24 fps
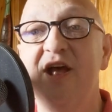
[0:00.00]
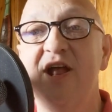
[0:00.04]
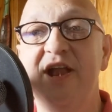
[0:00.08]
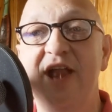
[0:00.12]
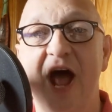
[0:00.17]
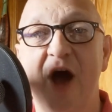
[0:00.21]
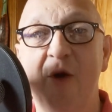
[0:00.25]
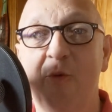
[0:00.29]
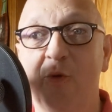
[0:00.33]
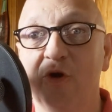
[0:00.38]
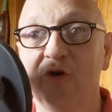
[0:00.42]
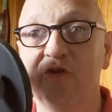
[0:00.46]

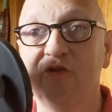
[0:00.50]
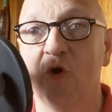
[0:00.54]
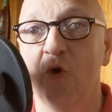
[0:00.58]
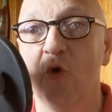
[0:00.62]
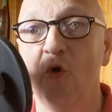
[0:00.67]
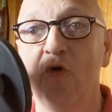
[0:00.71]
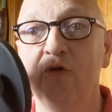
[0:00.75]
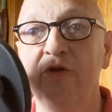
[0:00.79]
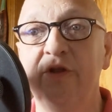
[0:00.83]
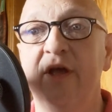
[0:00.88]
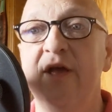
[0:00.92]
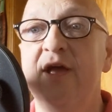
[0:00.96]
Now we're
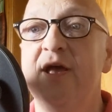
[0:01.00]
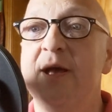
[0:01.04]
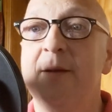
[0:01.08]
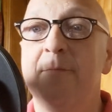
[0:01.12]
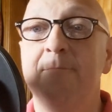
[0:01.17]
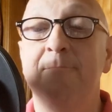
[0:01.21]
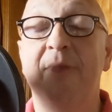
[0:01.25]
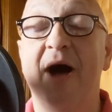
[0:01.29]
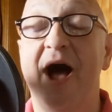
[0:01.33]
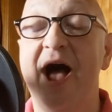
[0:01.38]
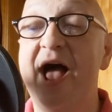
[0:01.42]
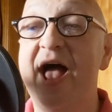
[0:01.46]
told
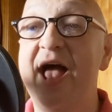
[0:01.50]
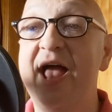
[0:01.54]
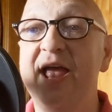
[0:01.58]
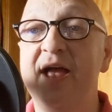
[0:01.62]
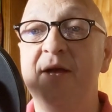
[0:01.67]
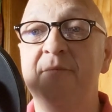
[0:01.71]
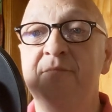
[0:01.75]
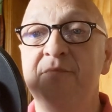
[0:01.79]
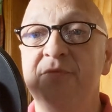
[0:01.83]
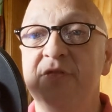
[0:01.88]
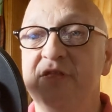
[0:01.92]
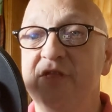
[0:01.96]
by
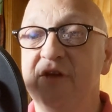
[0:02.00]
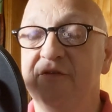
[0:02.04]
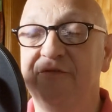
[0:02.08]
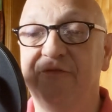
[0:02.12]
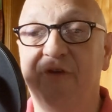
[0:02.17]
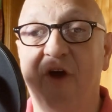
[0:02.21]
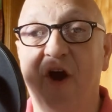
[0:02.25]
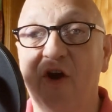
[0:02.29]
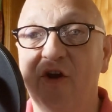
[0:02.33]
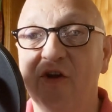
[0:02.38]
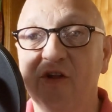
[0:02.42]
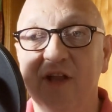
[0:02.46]
the
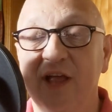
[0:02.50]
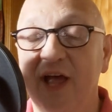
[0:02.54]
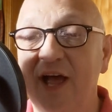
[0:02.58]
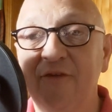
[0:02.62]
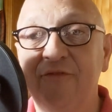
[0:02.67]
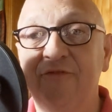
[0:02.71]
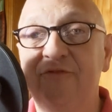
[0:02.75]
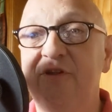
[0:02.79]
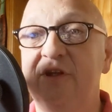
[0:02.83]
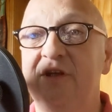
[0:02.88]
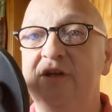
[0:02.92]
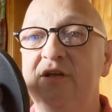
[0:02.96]
far
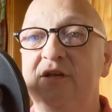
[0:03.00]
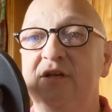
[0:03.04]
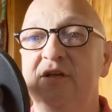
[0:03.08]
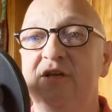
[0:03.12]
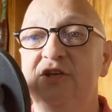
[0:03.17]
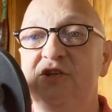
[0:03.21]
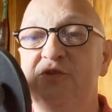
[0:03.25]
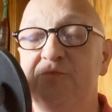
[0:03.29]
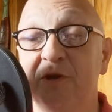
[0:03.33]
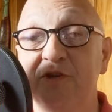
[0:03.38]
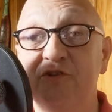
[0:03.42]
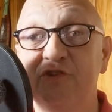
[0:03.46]
left,
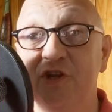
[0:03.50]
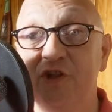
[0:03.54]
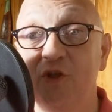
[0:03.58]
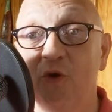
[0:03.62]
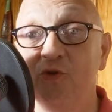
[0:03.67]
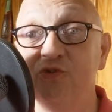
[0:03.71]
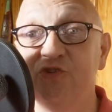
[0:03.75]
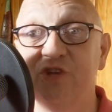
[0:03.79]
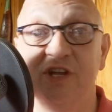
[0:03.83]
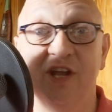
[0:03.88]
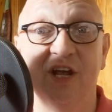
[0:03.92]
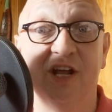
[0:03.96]
especially
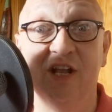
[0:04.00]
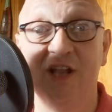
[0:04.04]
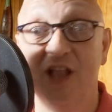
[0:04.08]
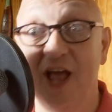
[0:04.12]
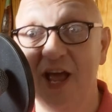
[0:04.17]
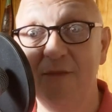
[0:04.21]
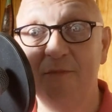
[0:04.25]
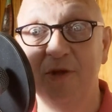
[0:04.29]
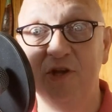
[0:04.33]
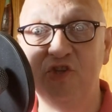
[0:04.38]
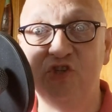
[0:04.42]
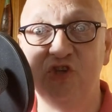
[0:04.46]
those into
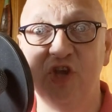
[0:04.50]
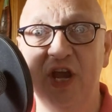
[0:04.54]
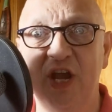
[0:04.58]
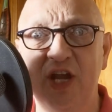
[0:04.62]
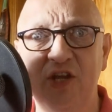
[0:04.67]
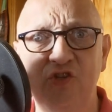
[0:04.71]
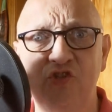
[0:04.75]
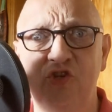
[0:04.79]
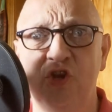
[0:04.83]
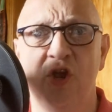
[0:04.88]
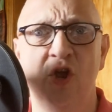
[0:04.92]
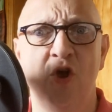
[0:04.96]
climate
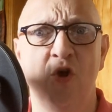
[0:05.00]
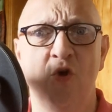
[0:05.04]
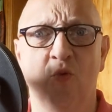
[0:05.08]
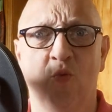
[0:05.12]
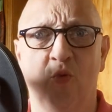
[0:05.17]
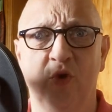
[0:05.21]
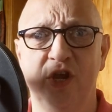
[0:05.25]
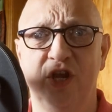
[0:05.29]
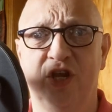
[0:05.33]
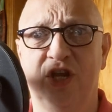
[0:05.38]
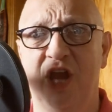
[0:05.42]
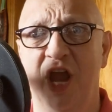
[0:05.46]
change,
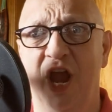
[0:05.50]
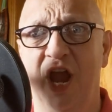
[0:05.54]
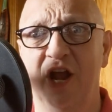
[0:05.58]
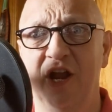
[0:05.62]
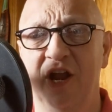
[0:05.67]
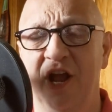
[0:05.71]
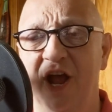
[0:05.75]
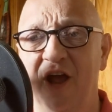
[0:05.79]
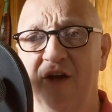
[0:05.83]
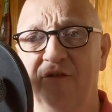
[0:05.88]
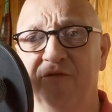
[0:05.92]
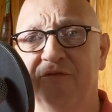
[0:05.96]
we can't
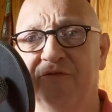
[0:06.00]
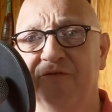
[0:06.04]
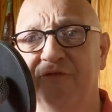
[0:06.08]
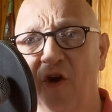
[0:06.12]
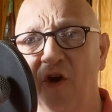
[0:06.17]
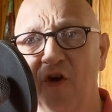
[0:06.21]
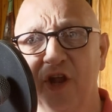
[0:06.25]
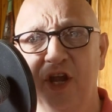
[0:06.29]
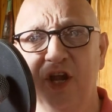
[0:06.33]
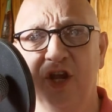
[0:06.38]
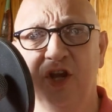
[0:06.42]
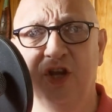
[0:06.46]
have
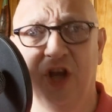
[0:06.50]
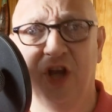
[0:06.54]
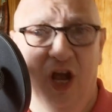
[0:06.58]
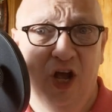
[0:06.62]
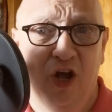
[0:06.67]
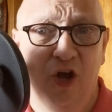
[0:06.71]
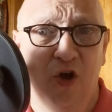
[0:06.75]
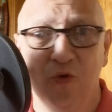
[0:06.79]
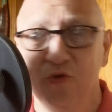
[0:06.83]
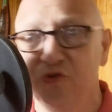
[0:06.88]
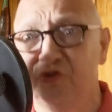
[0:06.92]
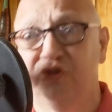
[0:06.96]
farting
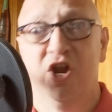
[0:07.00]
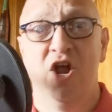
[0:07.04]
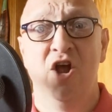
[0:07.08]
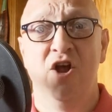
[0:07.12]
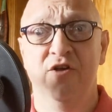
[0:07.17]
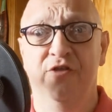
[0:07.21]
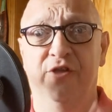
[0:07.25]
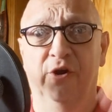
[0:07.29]
cows.